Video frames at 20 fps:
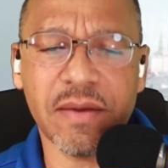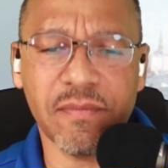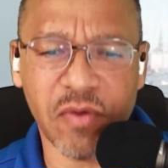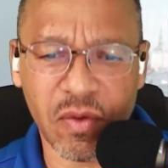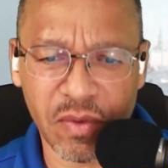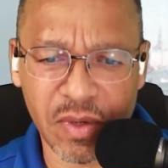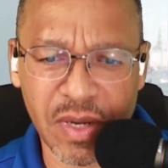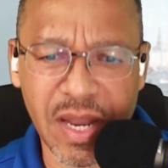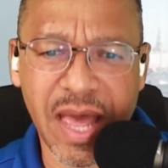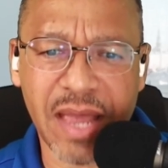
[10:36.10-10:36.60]

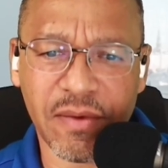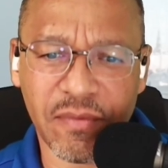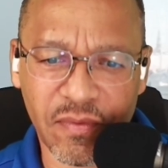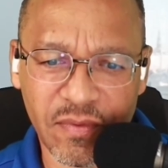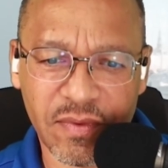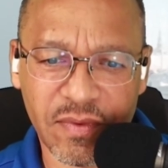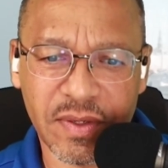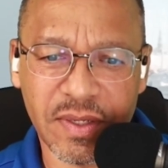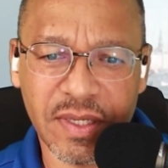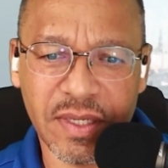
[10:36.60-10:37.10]
your life
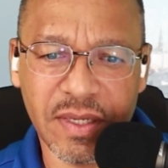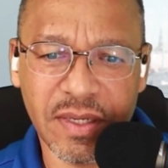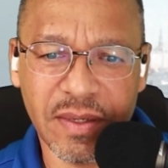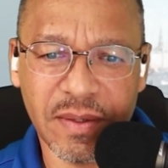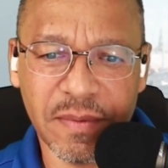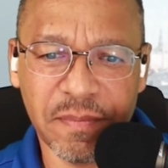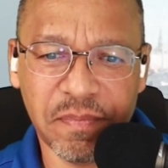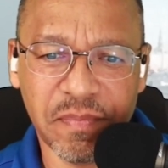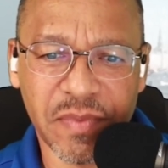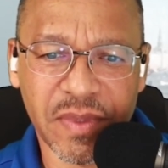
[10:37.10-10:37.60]

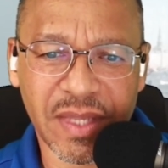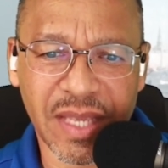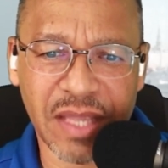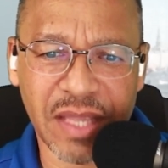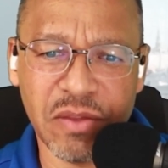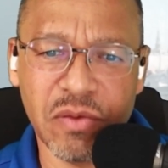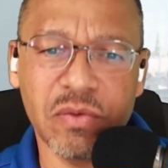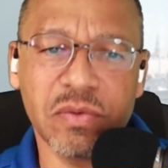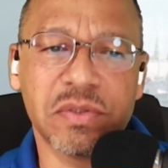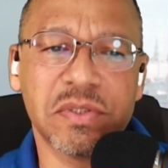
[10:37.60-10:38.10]

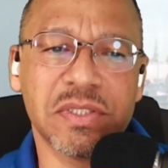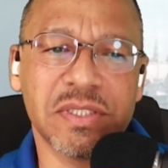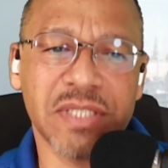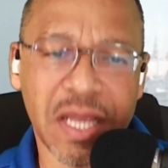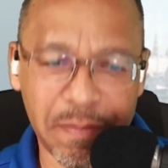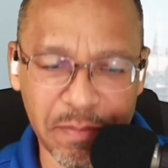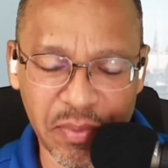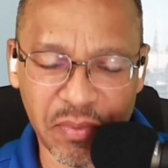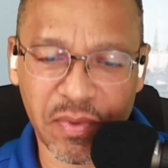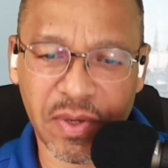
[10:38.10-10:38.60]
and you
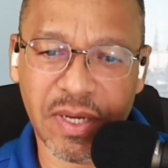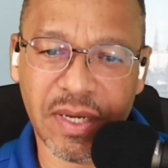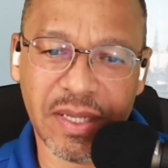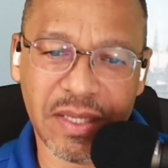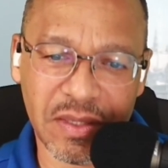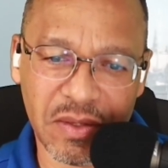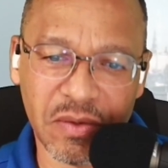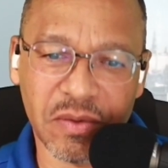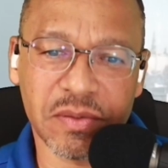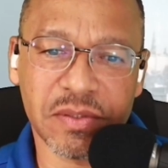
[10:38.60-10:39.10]

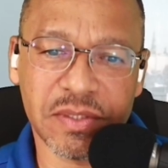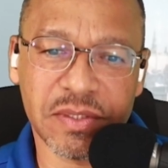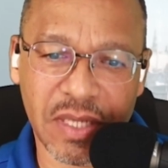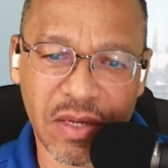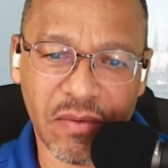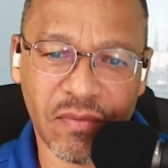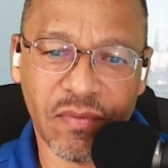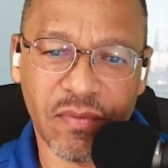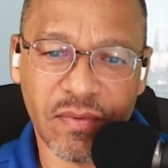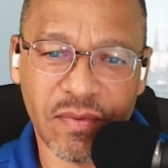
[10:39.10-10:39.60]
separated yourself